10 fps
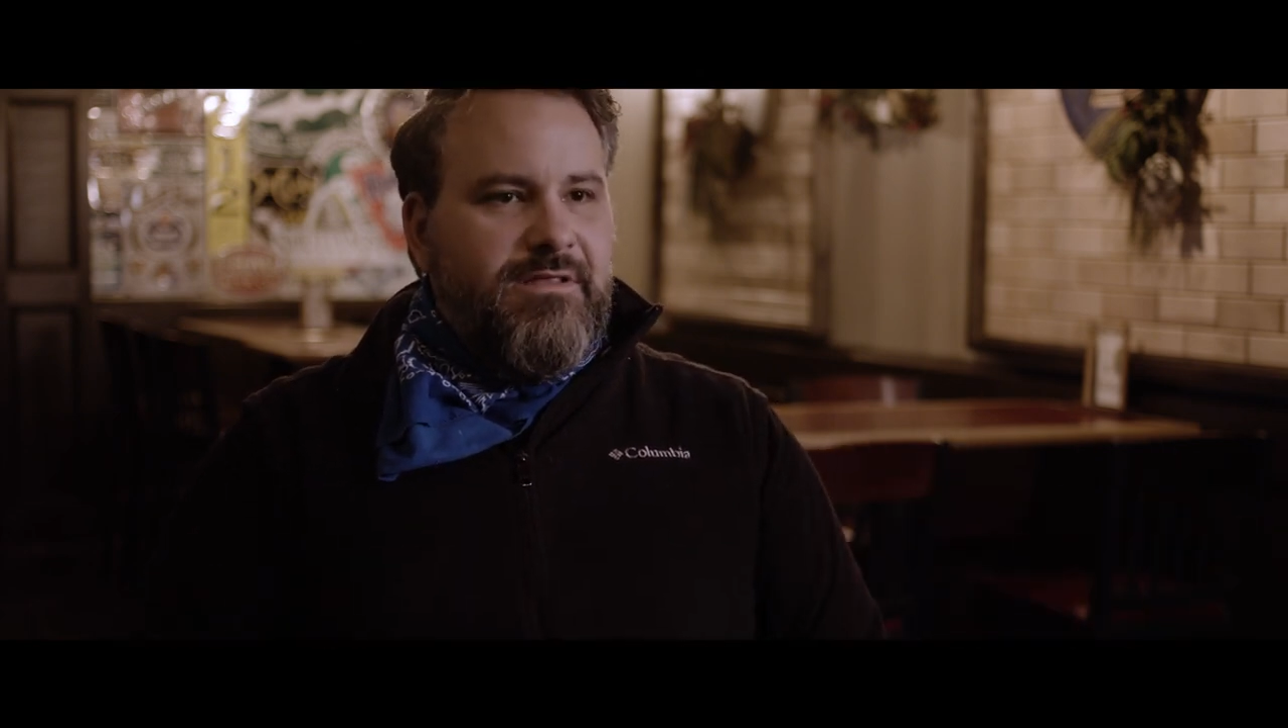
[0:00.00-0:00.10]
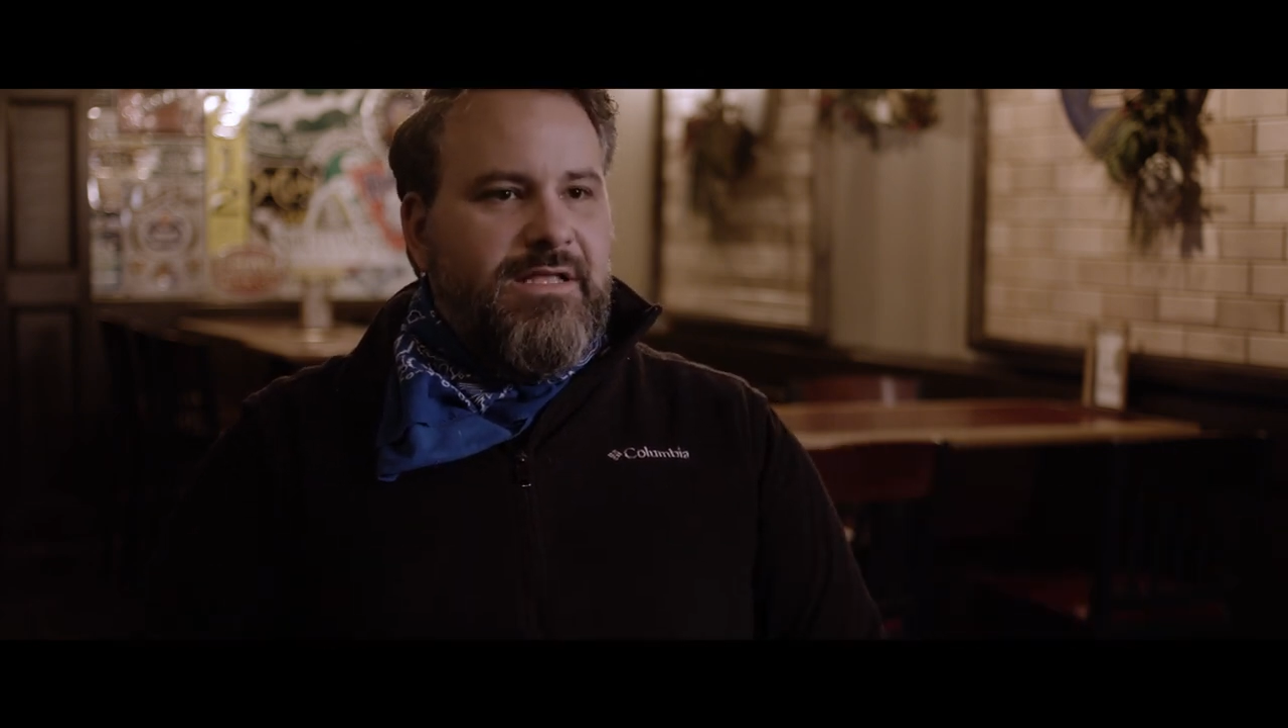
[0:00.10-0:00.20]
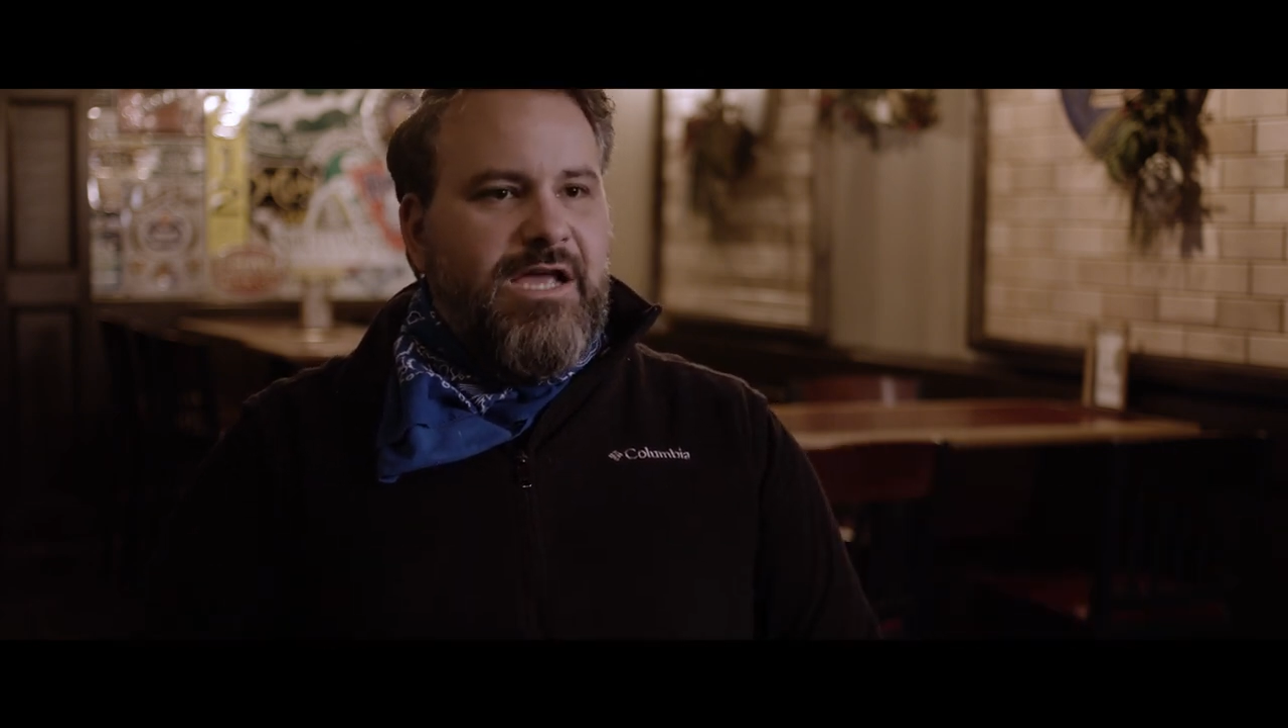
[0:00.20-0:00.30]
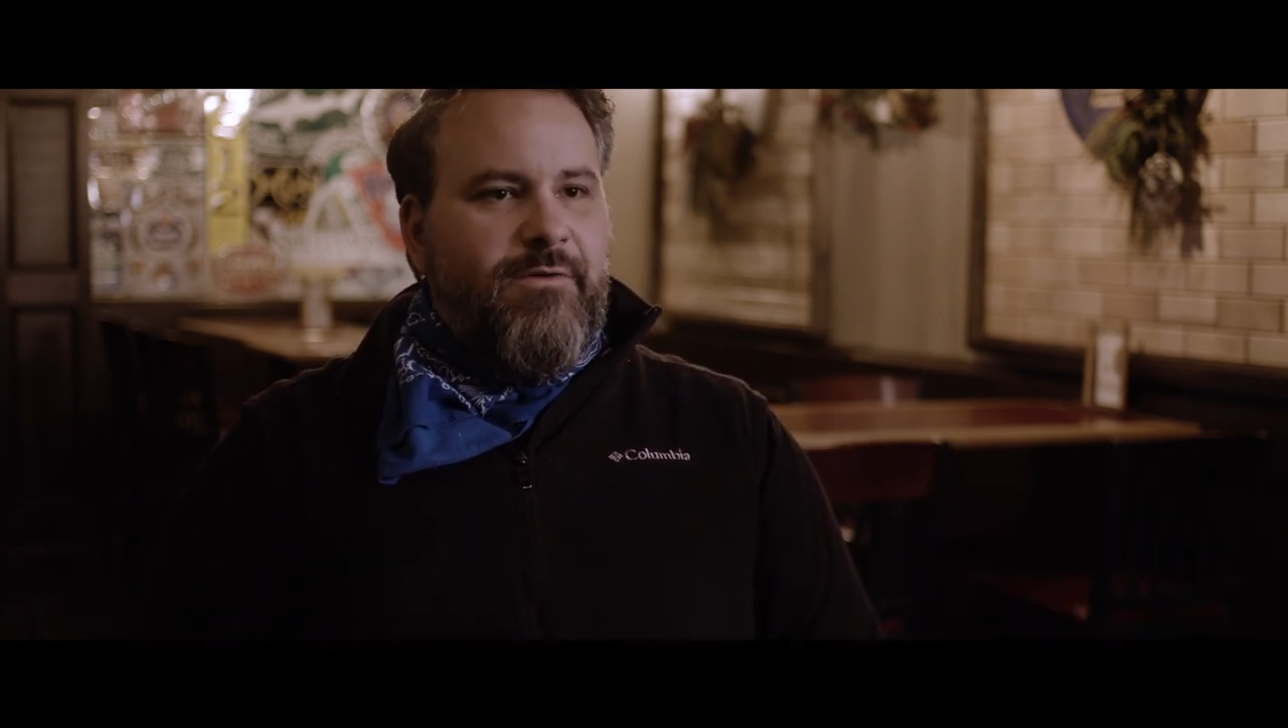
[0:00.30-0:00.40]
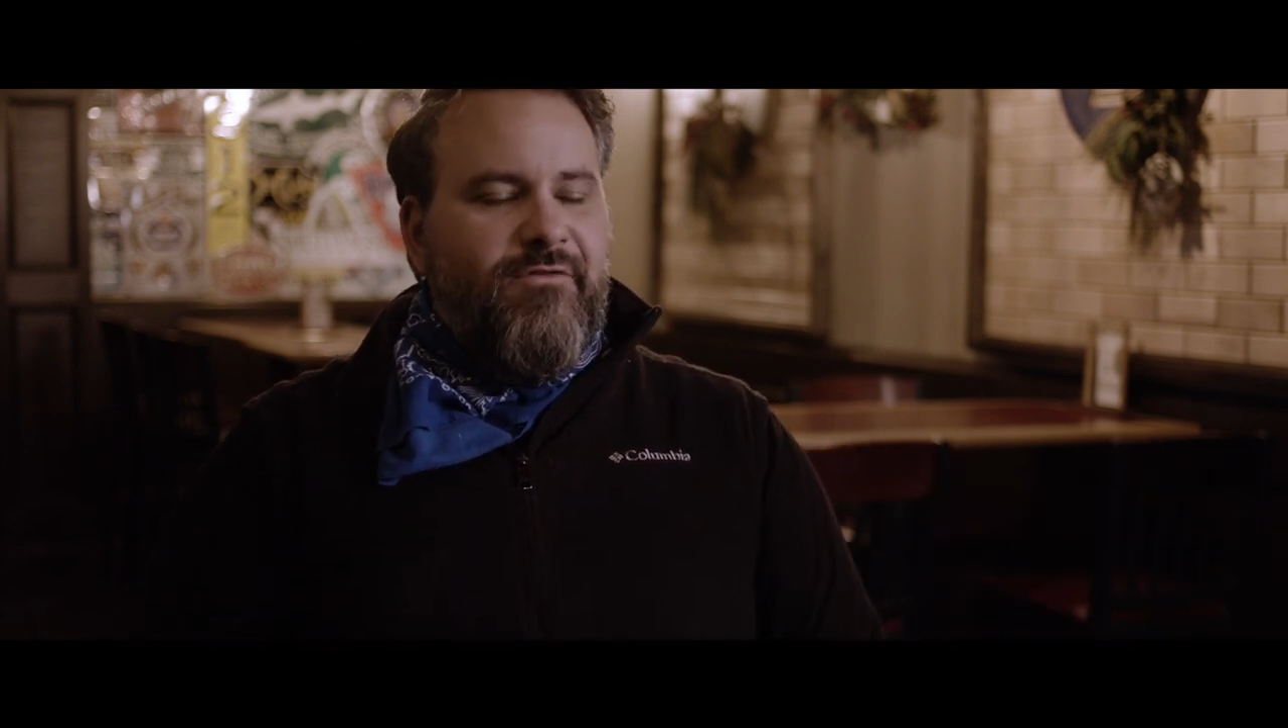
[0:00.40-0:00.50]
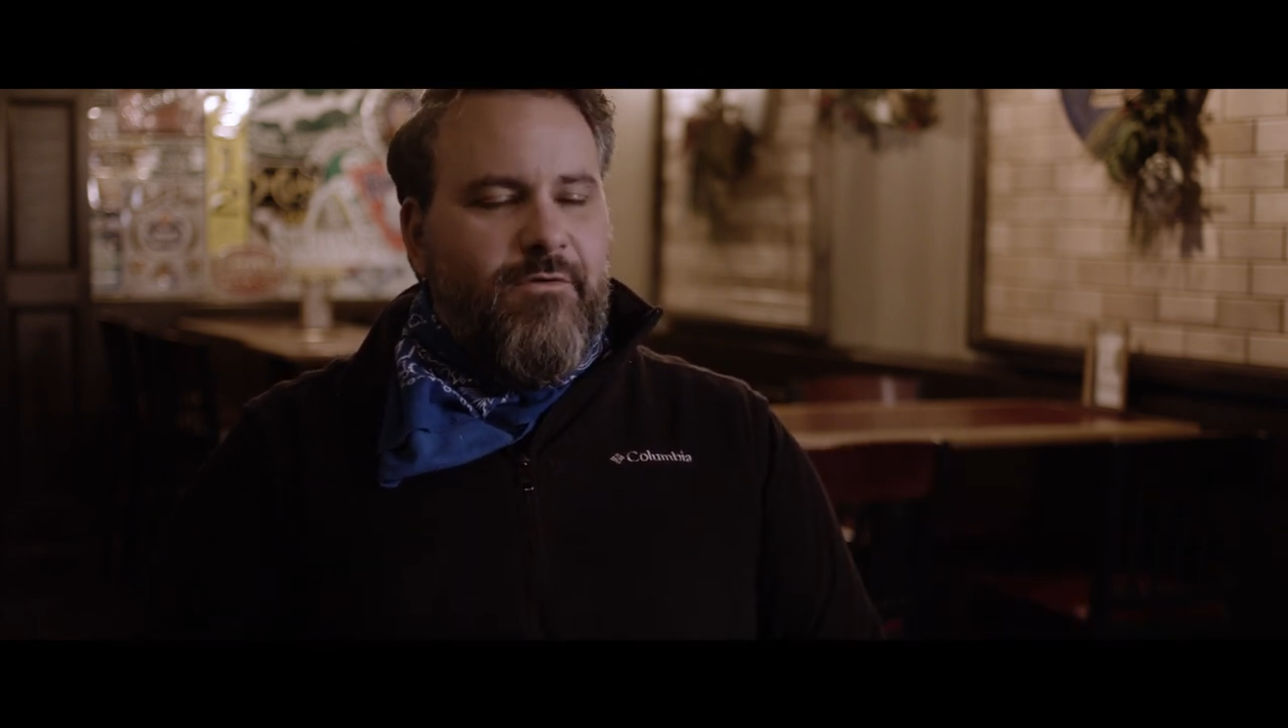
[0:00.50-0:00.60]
That's how we've